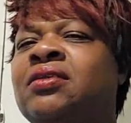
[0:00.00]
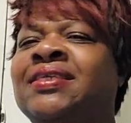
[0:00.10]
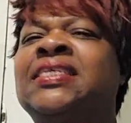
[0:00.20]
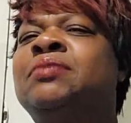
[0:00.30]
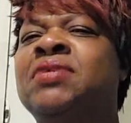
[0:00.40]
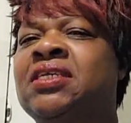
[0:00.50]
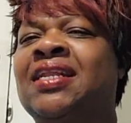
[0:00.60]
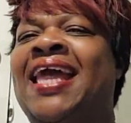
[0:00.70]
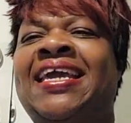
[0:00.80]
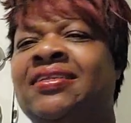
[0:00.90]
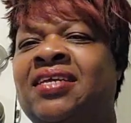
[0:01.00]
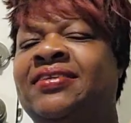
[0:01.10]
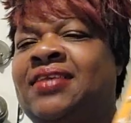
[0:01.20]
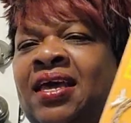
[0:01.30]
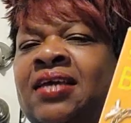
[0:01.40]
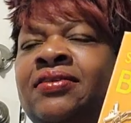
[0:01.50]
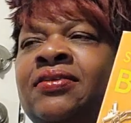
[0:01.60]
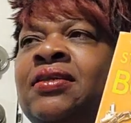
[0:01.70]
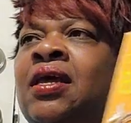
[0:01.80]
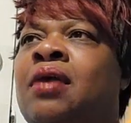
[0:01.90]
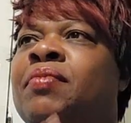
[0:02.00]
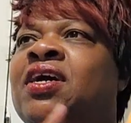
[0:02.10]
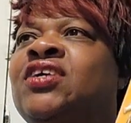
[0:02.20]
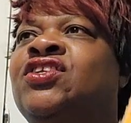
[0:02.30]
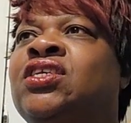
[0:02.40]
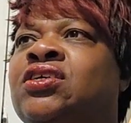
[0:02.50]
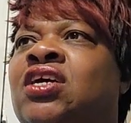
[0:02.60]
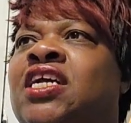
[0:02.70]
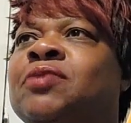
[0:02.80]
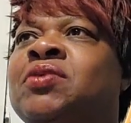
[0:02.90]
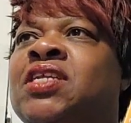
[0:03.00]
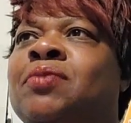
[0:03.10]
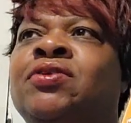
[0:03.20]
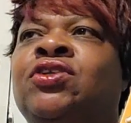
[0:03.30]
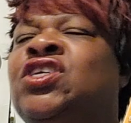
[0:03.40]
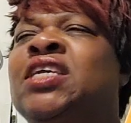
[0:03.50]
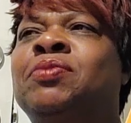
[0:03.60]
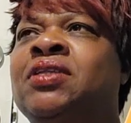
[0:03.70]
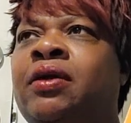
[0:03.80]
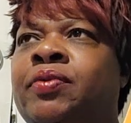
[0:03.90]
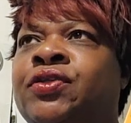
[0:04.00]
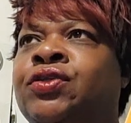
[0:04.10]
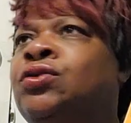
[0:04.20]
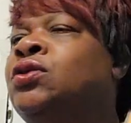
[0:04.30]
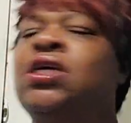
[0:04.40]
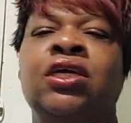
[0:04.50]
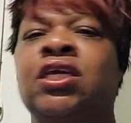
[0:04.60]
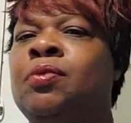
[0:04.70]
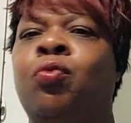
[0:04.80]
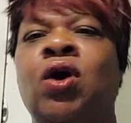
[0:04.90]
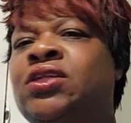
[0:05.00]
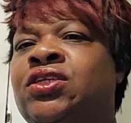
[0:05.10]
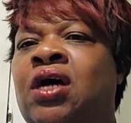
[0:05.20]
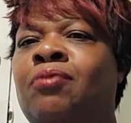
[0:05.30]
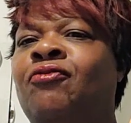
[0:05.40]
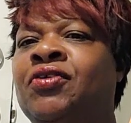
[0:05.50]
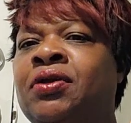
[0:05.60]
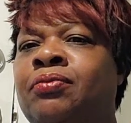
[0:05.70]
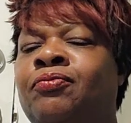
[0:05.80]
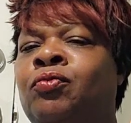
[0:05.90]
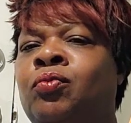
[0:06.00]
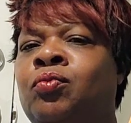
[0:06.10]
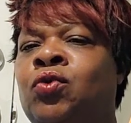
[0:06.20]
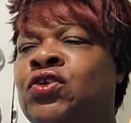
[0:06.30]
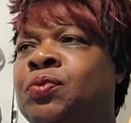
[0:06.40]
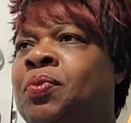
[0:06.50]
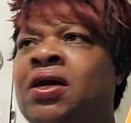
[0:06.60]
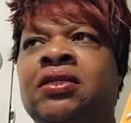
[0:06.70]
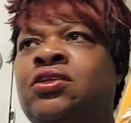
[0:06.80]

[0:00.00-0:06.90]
seeming lightness ends, because this girl has been able, she has been able to keep one job for the most part.